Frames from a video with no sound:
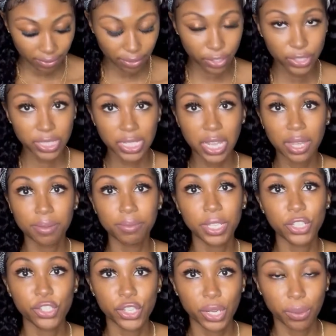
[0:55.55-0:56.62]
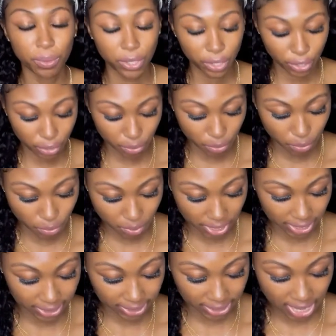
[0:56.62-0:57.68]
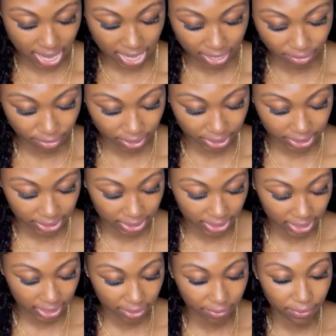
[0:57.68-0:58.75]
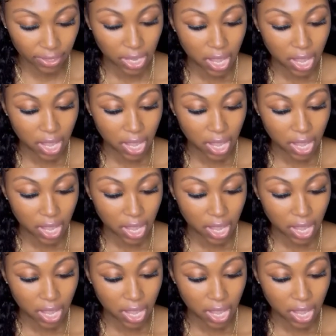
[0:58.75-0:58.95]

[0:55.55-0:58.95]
first time and share with you what I received.